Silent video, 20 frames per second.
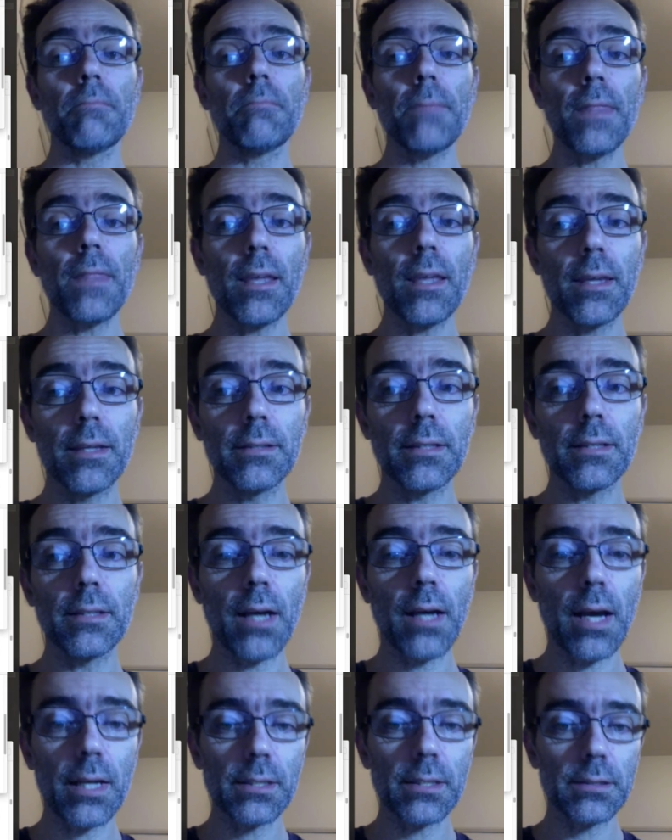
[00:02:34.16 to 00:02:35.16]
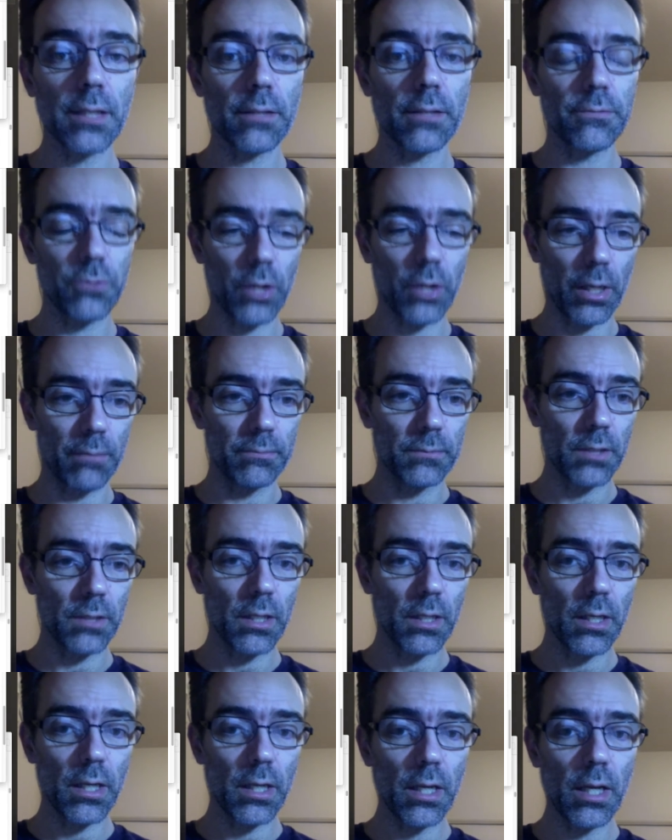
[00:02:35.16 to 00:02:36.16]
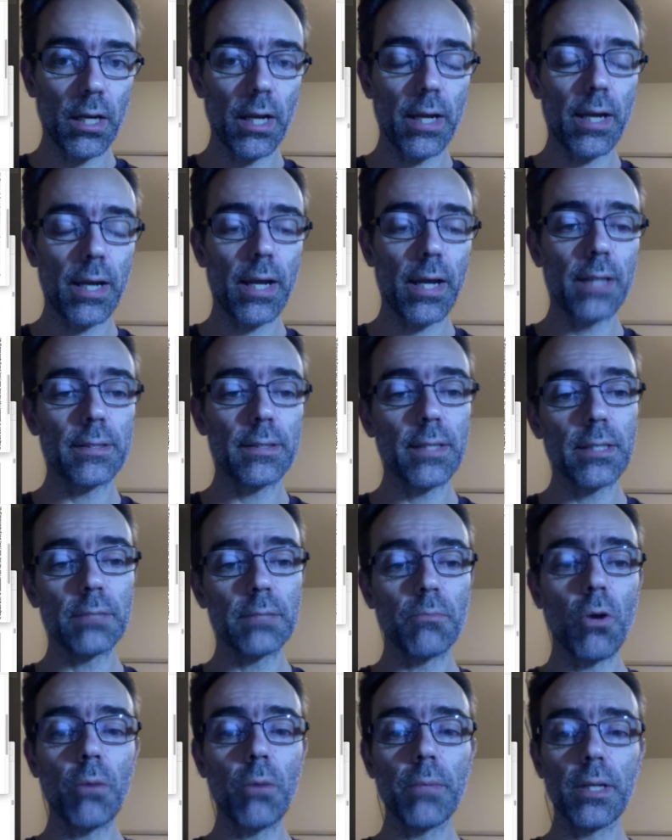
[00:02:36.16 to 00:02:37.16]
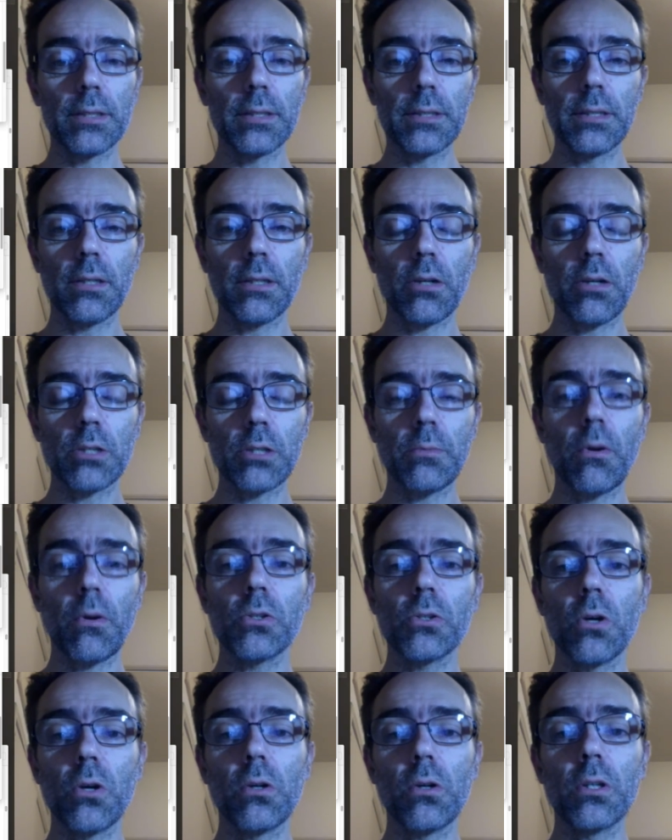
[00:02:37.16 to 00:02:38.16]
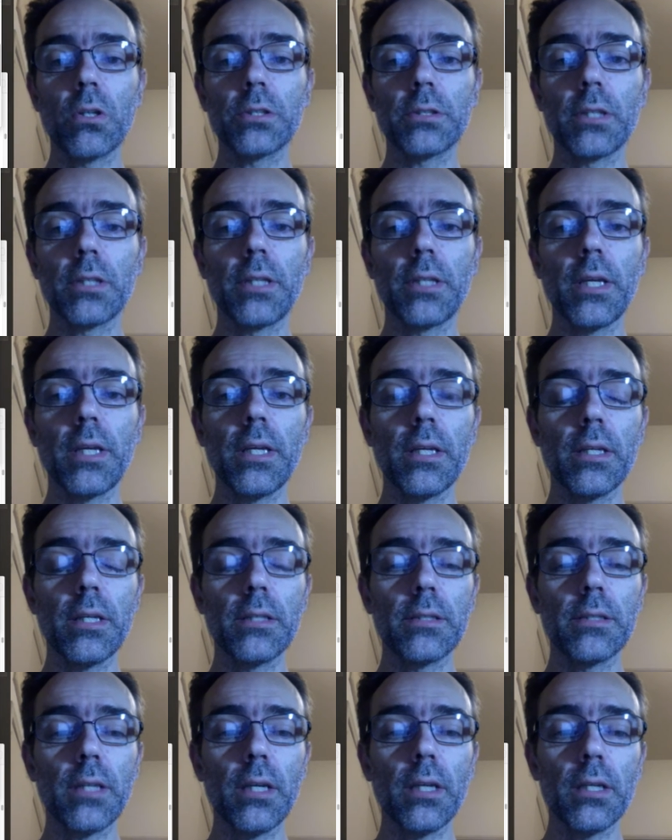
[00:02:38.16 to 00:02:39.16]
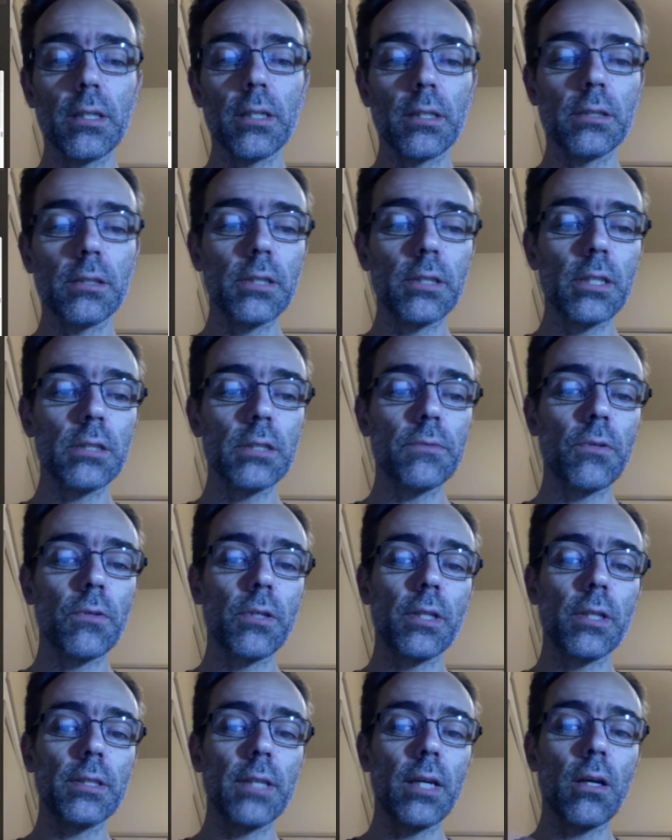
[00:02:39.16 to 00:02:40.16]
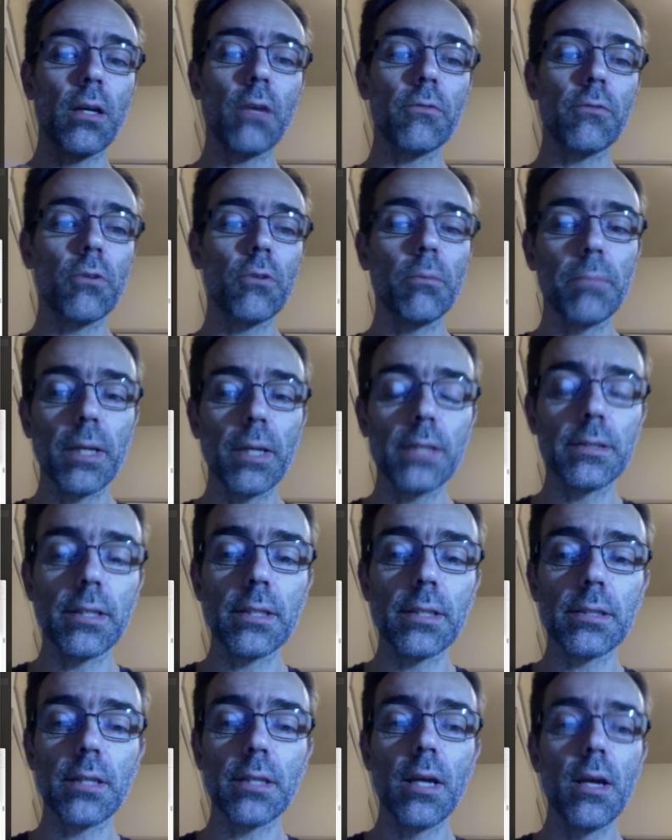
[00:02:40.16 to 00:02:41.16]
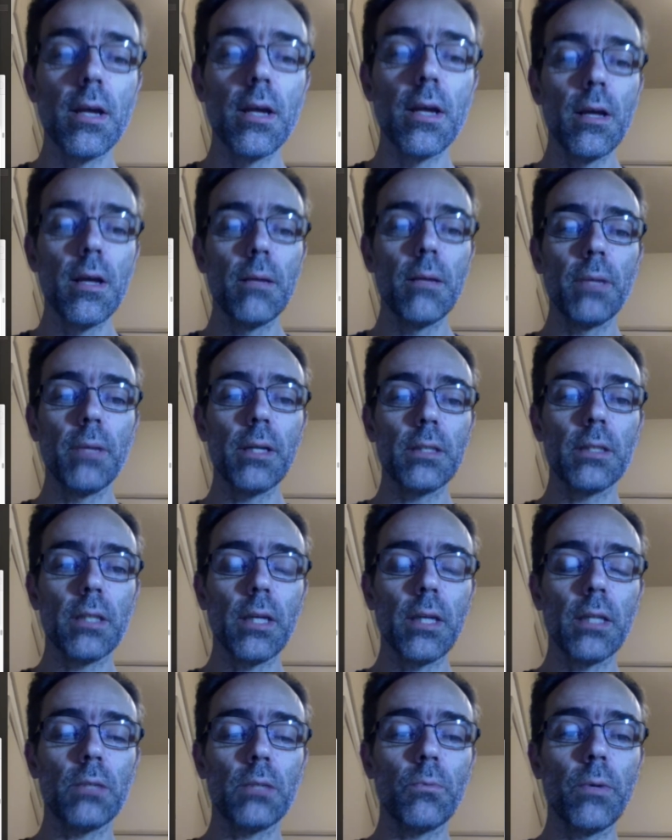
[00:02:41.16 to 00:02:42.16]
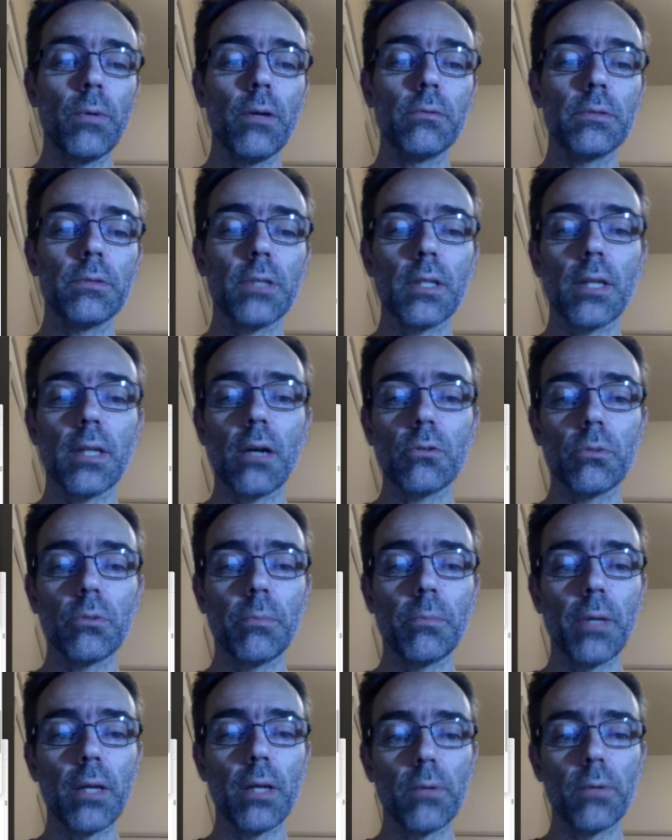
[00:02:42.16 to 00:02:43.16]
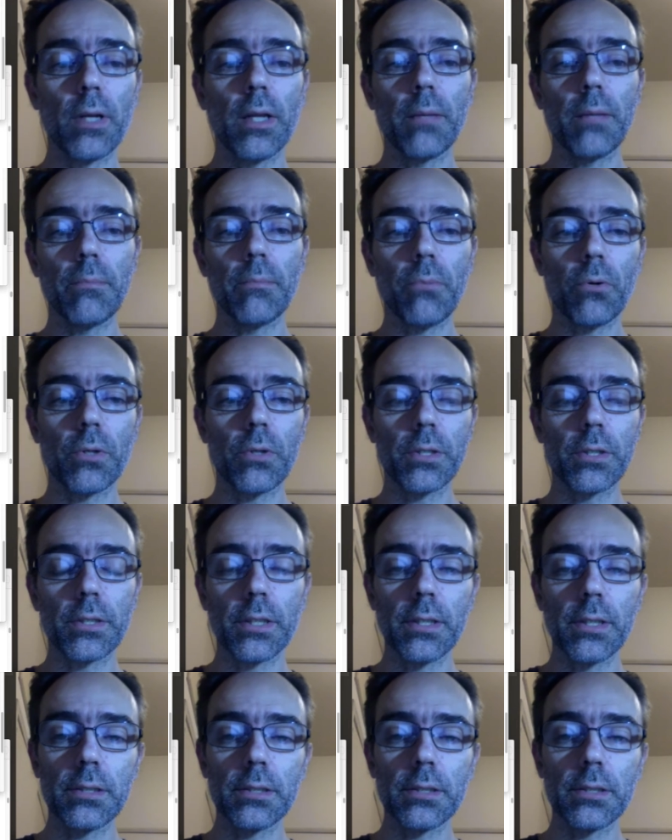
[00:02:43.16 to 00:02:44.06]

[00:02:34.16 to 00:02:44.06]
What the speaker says: in the Einstein frame. At this moment, the cosmological constant is here just for the sake of completeness, but it will turn out to be a really important